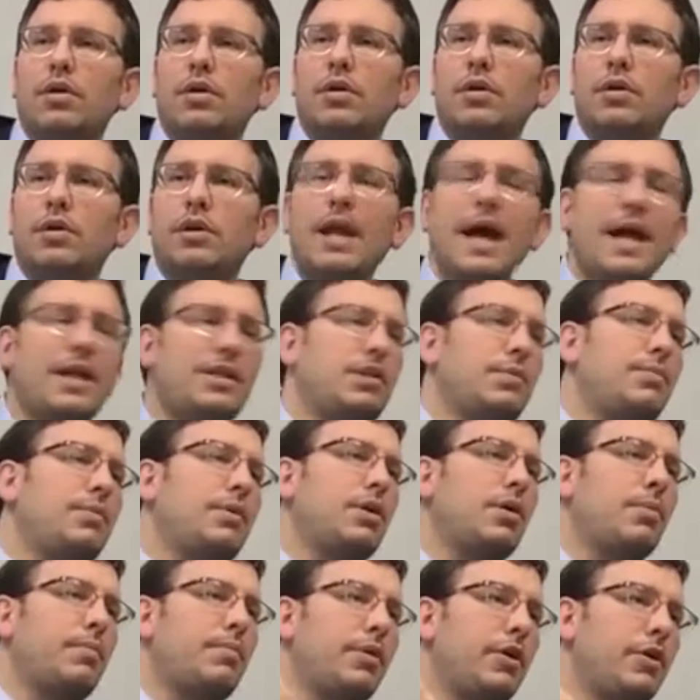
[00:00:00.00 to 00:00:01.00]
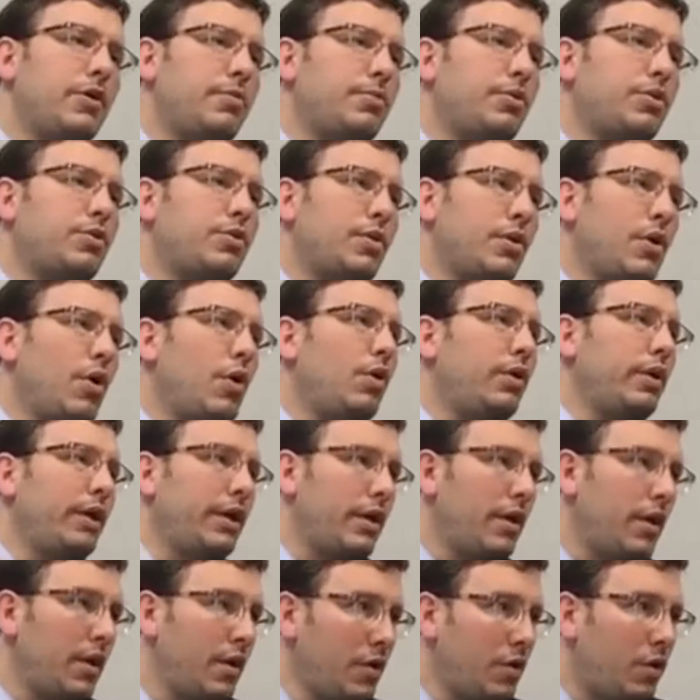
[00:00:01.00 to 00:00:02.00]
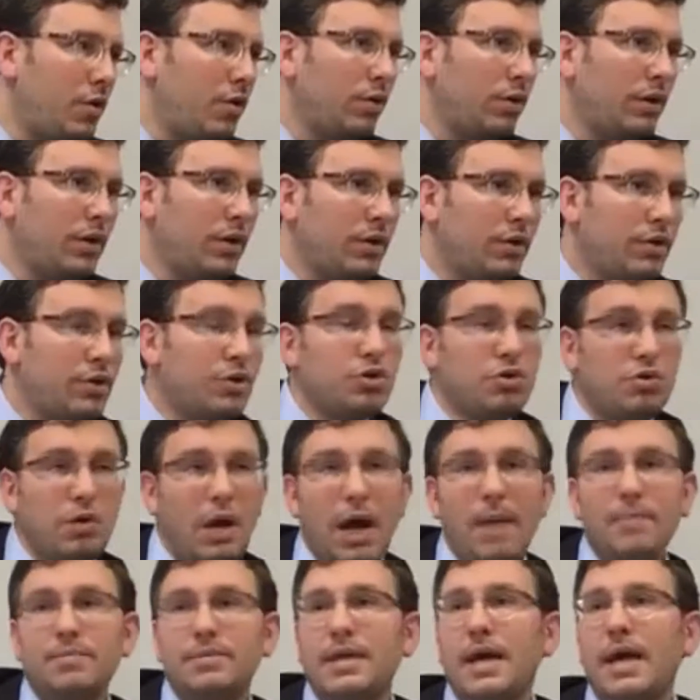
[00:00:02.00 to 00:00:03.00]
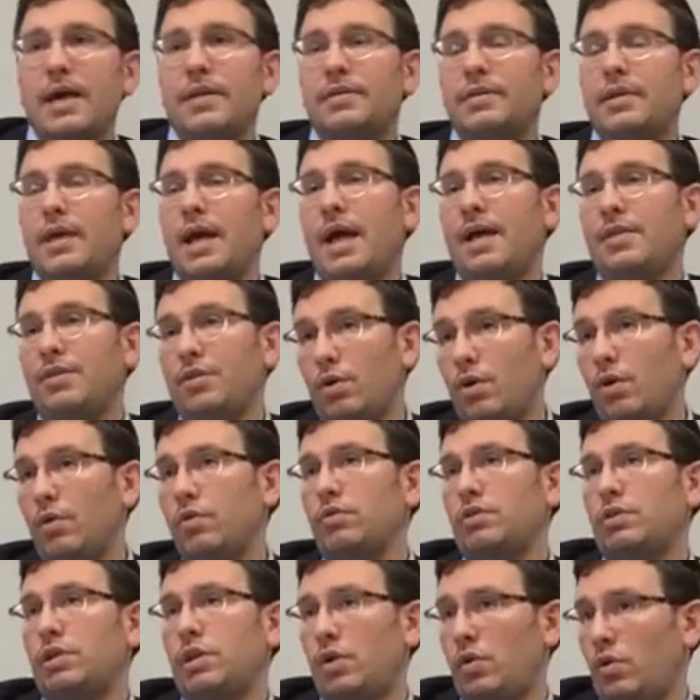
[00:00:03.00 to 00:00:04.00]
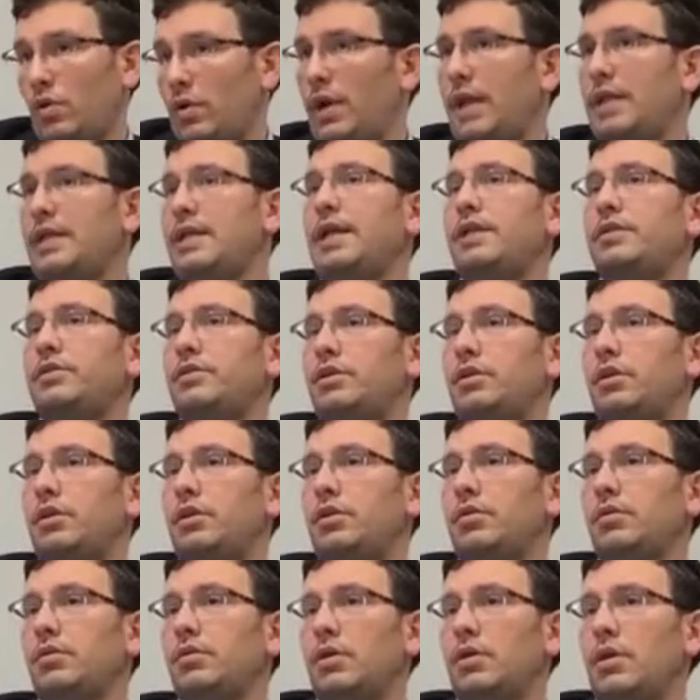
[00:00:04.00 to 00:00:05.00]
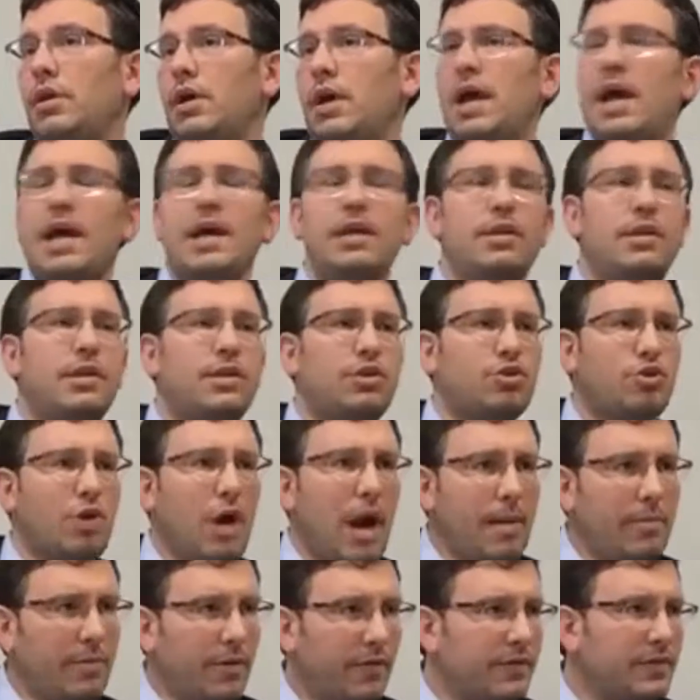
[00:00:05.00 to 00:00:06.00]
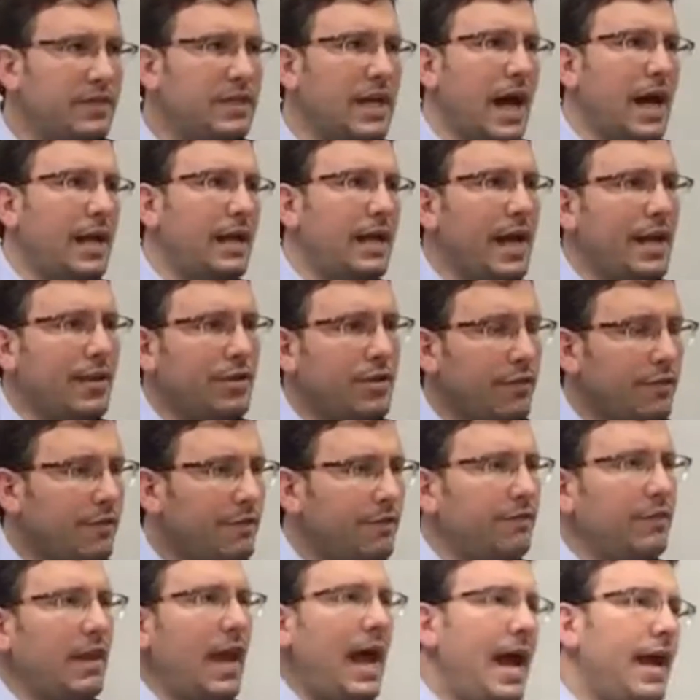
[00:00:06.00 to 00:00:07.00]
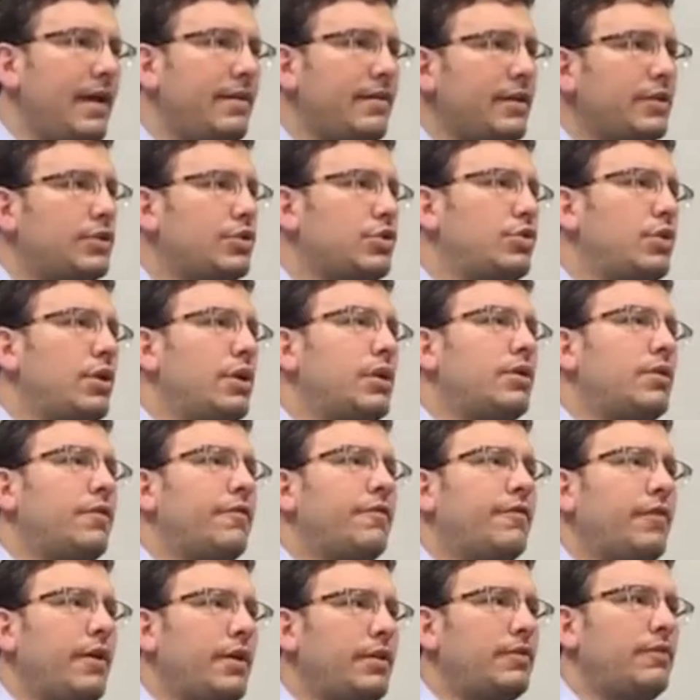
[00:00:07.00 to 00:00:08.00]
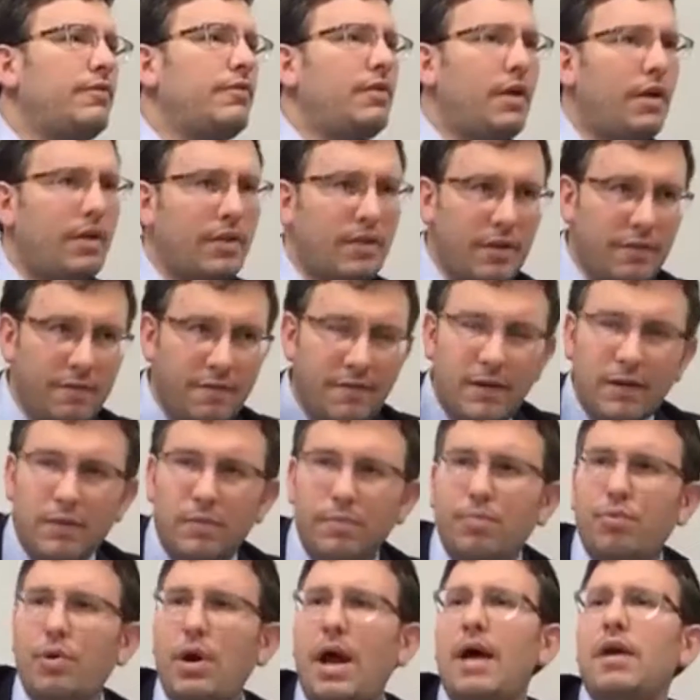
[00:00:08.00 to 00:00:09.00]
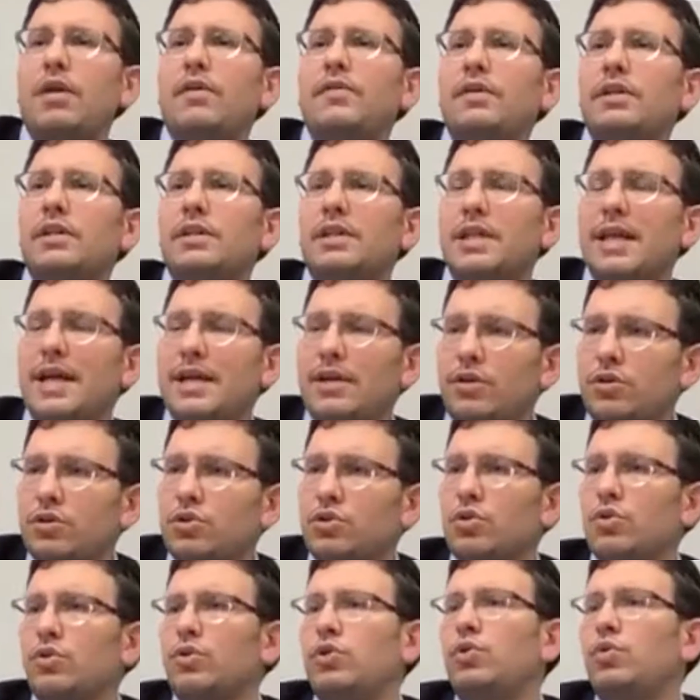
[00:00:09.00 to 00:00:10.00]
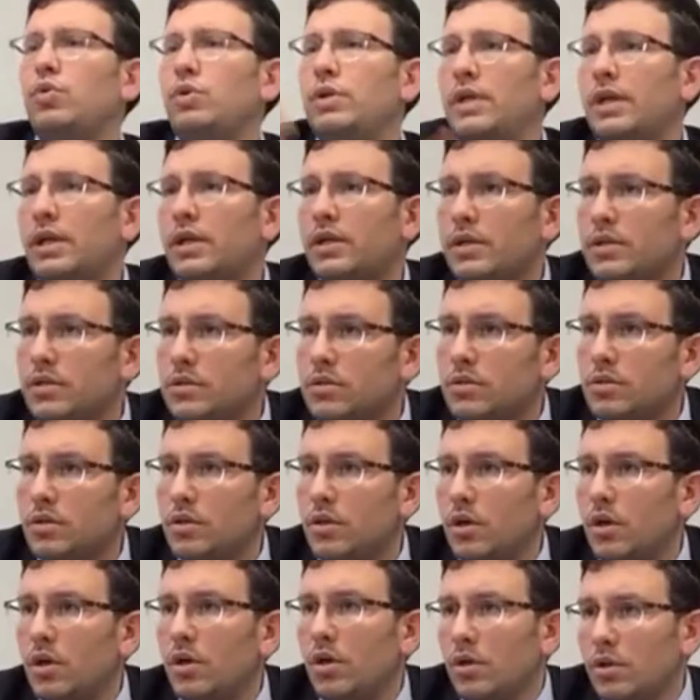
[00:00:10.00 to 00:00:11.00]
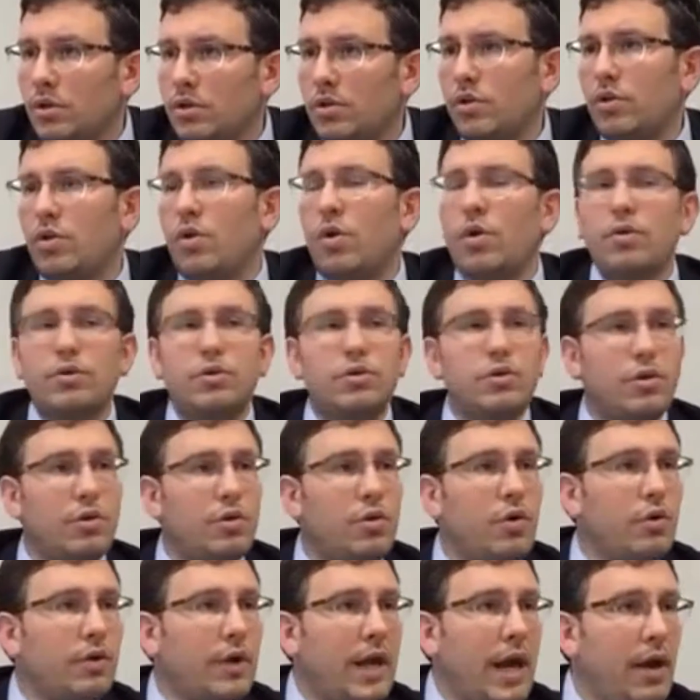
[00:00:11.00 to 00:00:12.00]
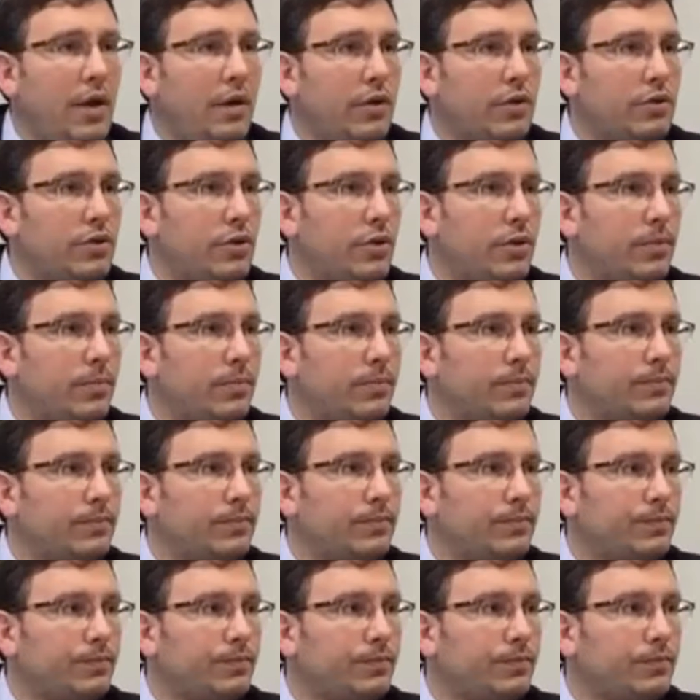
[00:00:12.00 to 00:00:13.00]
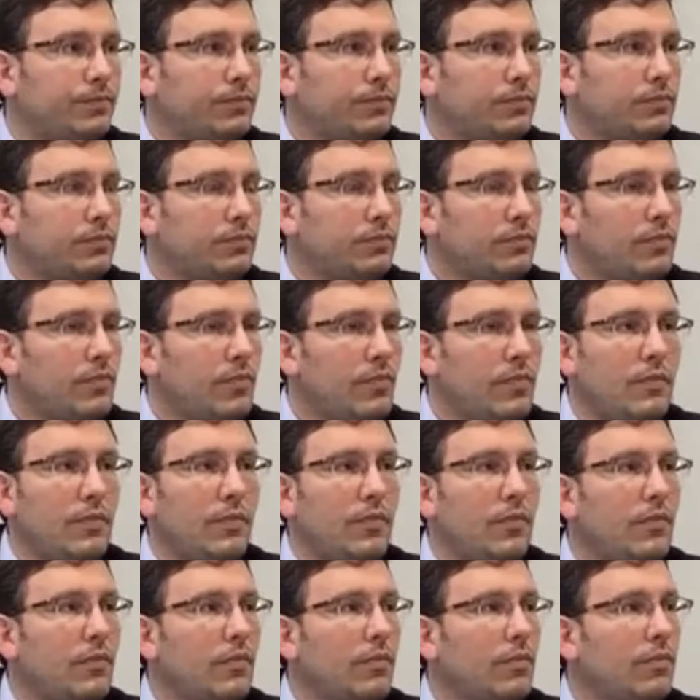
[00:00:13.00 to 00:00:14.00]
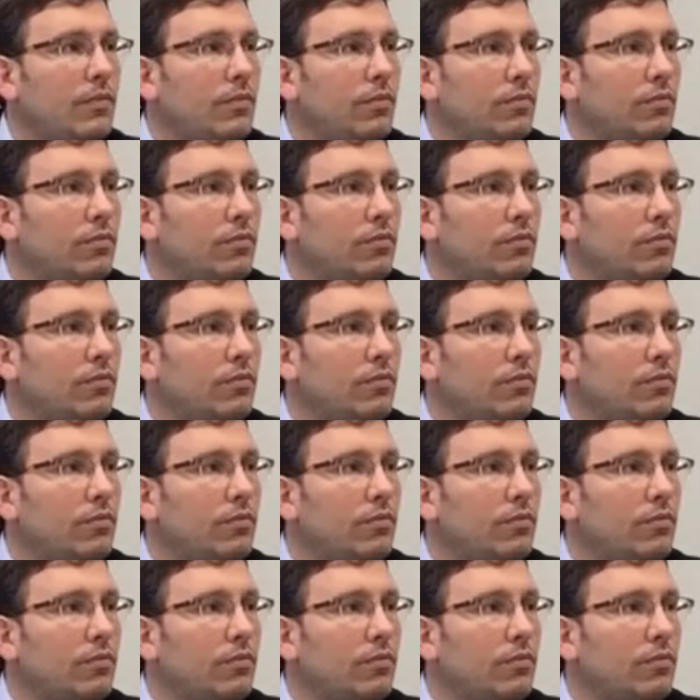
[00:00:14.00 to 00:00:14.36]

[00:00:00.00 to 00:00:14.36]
Not to be compared between holy and unholy. The tribes had their own identity. And the tribe of Dan had their flag that stood at the front of there, and they felt proud of it, and they had a certain uniqueness to their own character. That's the symbol.